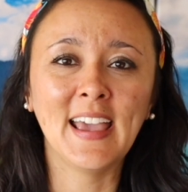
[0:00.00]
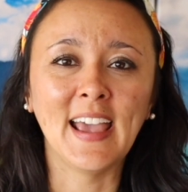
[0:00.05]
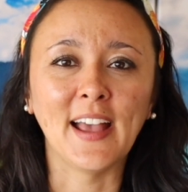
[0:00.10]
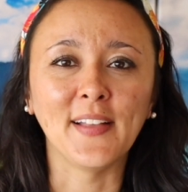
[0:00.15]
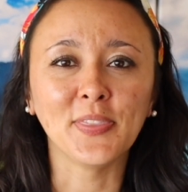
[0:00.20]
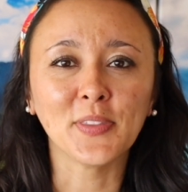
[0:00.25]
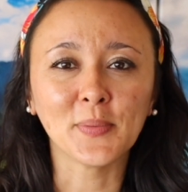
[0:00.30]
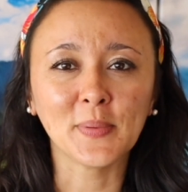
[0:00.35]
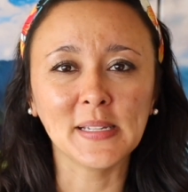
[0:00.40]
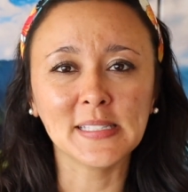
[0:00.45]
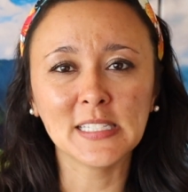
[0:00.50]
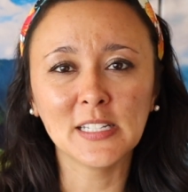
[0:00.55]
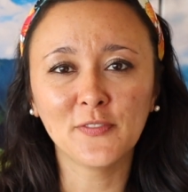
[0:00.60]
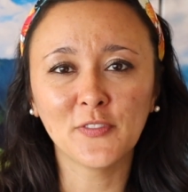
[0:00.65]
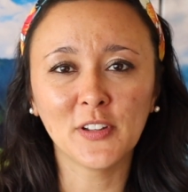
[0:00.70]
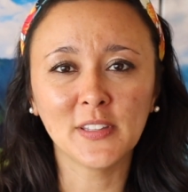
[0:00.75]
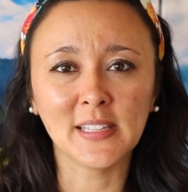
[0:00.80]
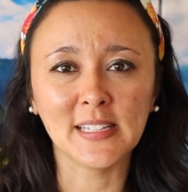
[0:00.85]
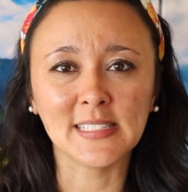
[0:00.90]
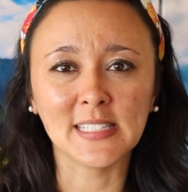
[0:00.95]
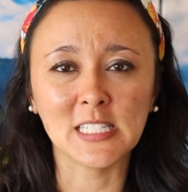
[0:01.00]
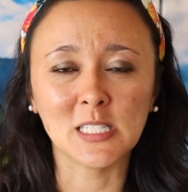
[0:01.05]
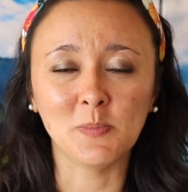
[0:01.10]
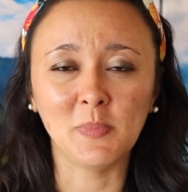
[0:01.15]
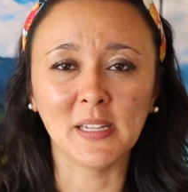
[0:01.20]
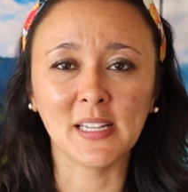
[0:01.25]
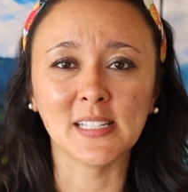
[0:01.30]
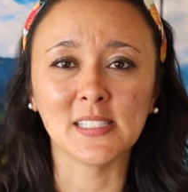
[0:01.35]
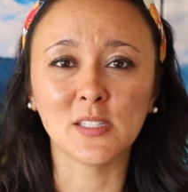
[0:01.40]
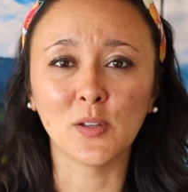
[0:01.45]
And the reason for this is
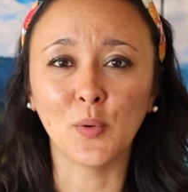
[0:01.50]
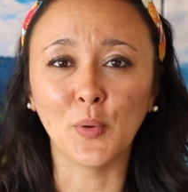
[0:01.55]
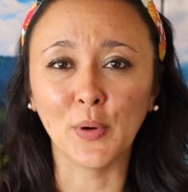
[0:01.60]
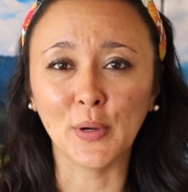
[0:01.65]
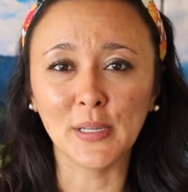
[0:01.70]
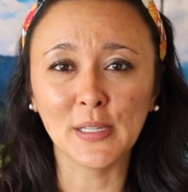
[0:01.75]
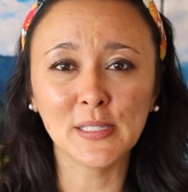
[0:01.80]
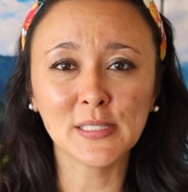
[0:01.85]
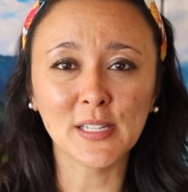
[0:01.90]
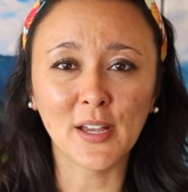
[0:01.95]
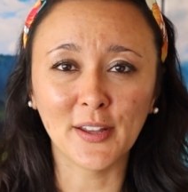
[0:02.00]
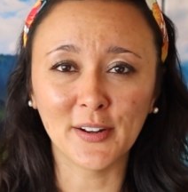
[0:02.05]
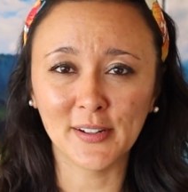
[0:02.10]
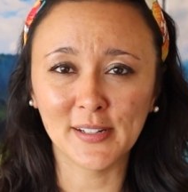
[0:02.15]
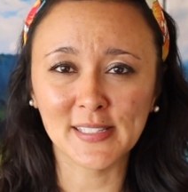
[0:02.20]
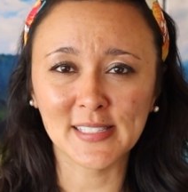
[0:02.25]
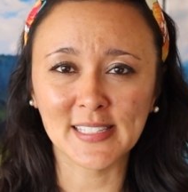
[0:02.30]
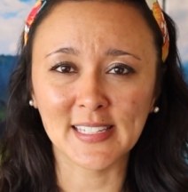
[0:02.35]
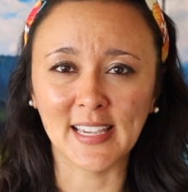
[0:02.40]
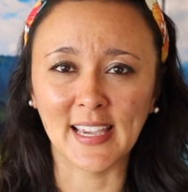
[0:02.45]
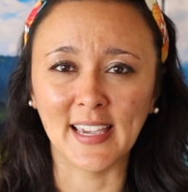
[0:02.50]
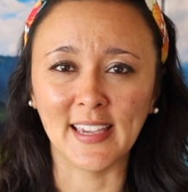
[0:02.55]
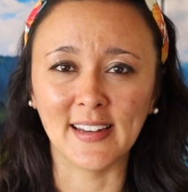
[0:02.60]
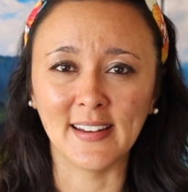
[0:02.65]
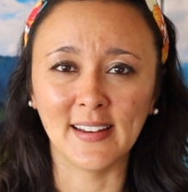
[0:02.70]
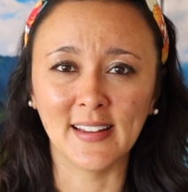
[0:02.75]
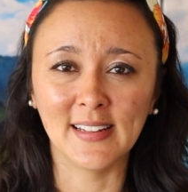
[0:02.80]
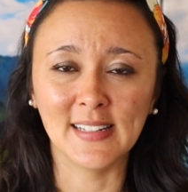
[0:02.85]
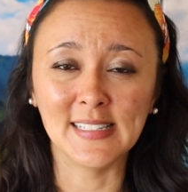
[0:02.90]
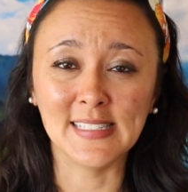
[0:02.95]
because the oils on our
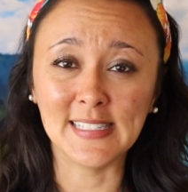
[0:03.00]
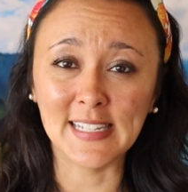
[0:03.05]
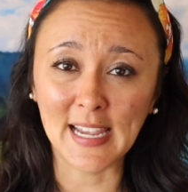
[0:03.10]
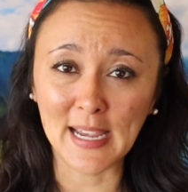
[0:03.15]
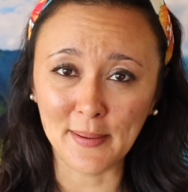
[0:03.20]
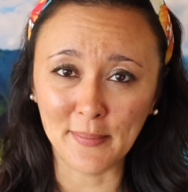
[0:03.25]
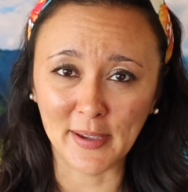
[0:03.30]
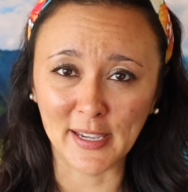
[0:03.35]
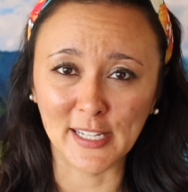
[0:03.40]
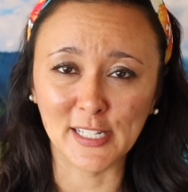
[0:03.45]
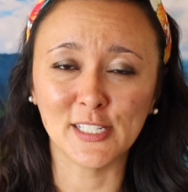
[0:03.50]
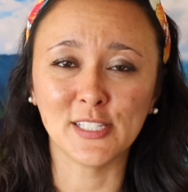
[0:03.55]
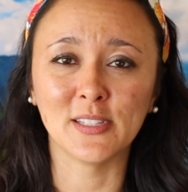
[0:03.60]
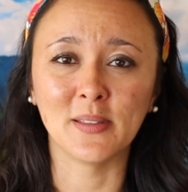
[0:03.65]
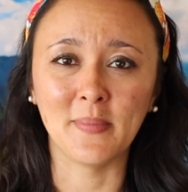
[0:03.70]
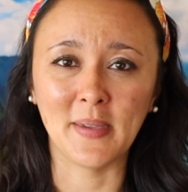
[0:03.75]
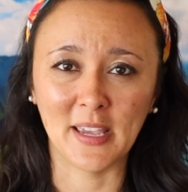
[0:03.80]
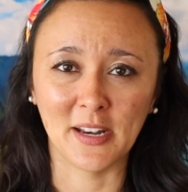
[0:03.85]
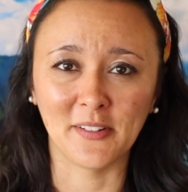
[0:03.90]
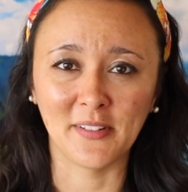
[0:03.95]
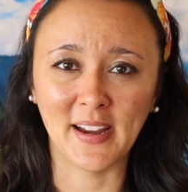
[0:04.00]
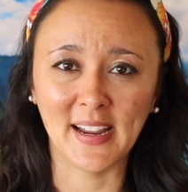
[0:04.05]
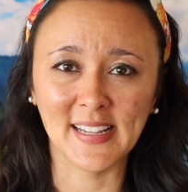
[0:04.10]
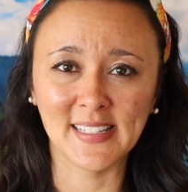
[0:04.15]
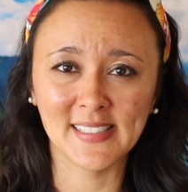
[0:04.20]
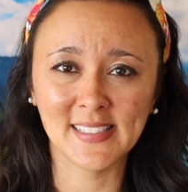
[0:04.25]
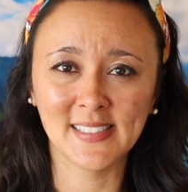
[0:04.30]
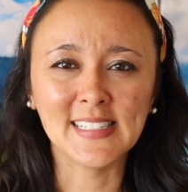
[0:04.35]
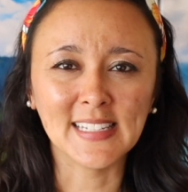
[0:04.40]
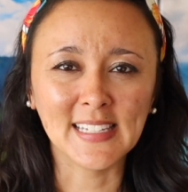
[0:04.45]
skin damage the manta
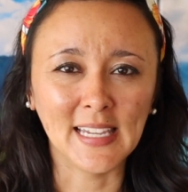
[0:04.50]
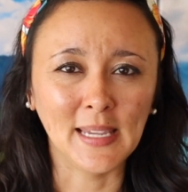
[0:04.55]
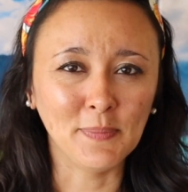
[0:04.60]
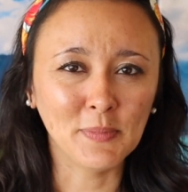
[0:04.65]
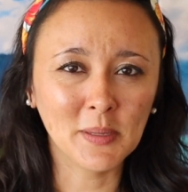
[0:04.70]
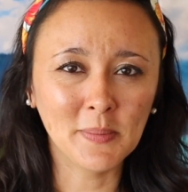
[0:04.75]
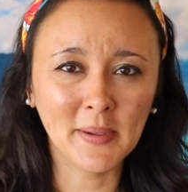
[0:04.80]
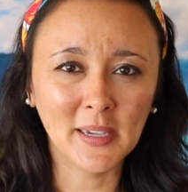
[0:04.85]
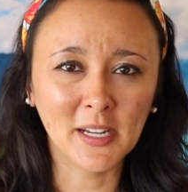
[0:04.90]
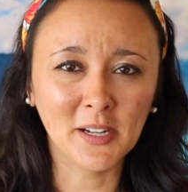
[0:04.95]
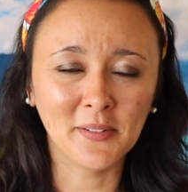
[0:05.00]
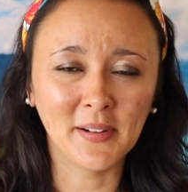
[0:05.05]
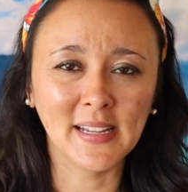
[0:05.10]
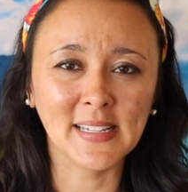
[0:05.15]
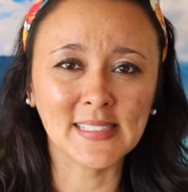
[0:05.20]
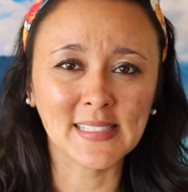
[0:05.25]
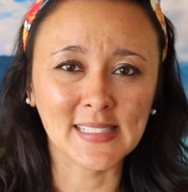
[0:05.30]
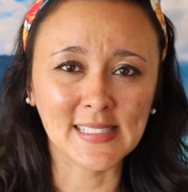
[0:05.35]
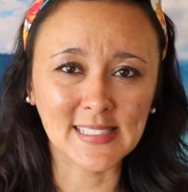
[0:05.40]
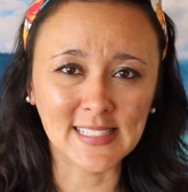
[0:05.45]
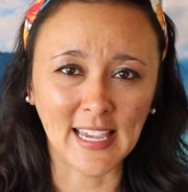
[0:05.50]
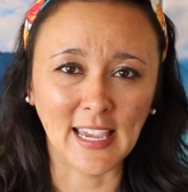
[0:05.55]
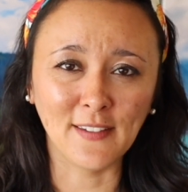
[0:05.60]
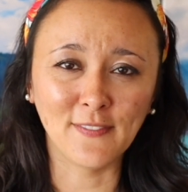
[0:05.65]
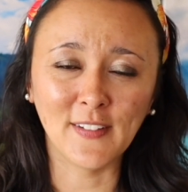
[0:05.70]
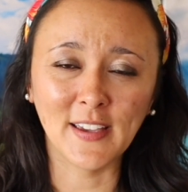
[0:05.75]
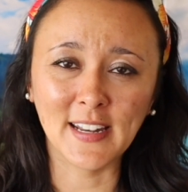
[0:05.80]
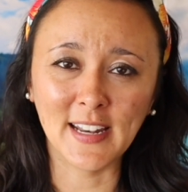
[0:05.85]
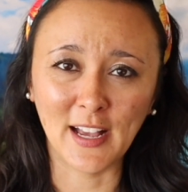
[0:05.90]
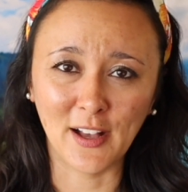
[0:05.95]
rays. To keep the manta rays
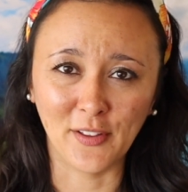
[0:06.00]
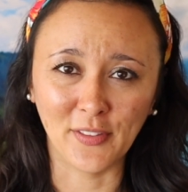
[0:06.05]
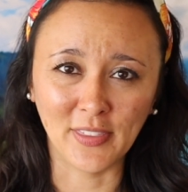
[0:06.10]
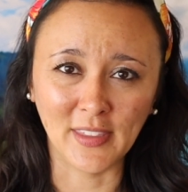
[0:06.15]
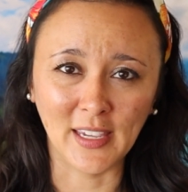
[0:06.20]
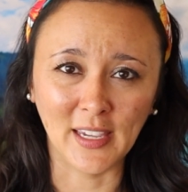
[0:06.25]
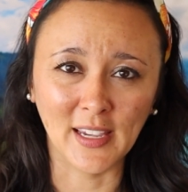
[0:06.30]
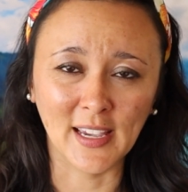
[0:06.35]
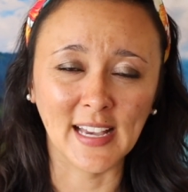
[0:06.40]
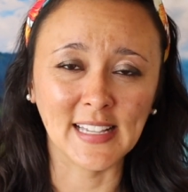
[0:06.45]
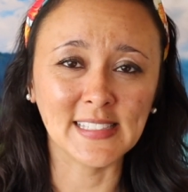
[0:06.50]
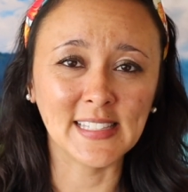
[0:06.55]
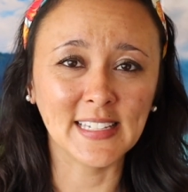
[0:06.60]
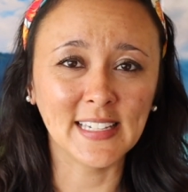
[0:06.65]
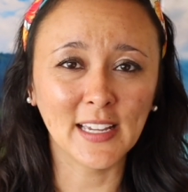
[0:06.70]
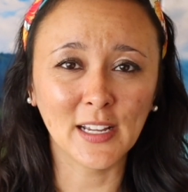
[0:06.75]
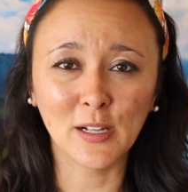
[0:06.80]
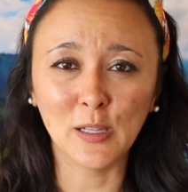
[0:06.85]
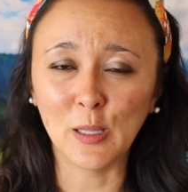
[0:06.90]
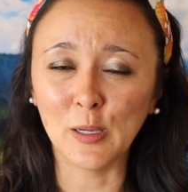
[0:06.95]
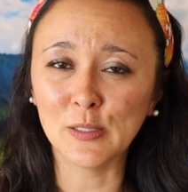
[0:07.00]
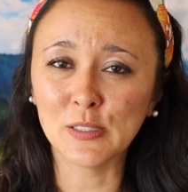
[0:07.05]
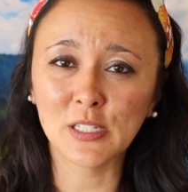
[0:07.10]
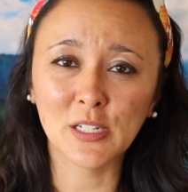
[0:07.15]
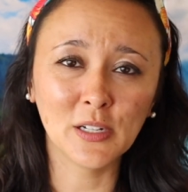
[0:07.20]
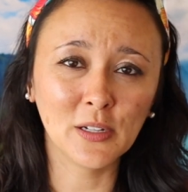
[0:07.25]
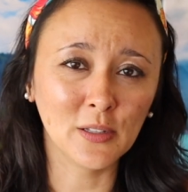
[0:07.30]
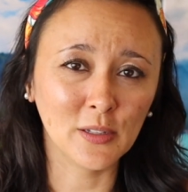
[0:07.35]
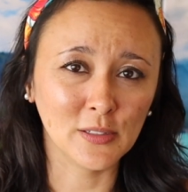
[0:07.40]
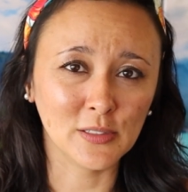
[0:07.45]
safe and healthy, as they get closer
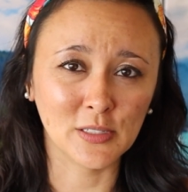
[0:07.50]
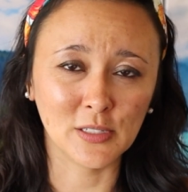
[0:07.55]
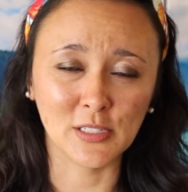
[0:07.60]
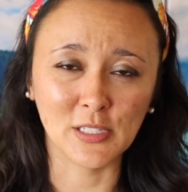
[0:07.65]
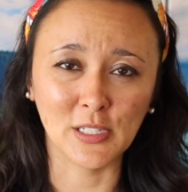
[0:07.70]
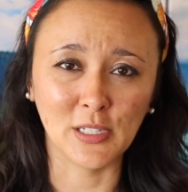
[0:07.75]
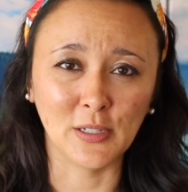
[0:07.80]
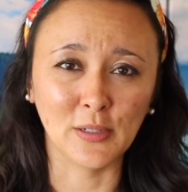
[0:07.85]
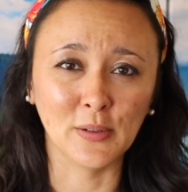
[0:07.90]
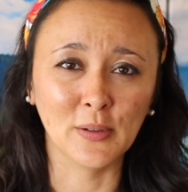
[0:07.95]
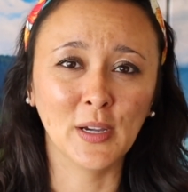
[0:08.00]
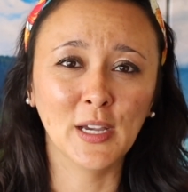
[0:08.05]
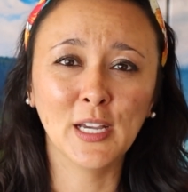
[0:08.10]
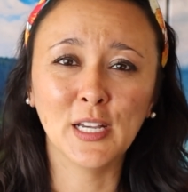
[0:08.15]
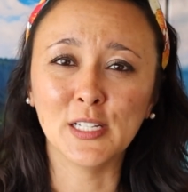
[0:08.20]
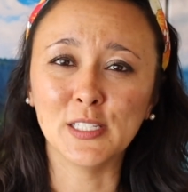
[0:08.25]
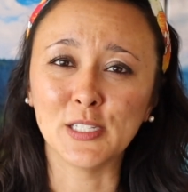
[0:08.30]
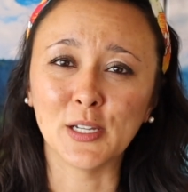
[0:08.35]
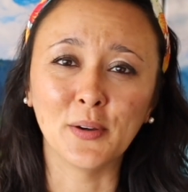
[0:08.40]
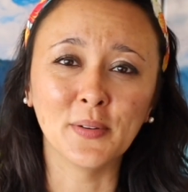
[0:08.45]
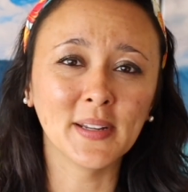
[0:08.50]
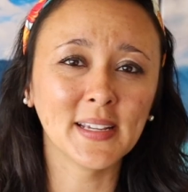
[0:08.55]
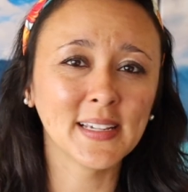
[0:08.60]
and closer to you, don't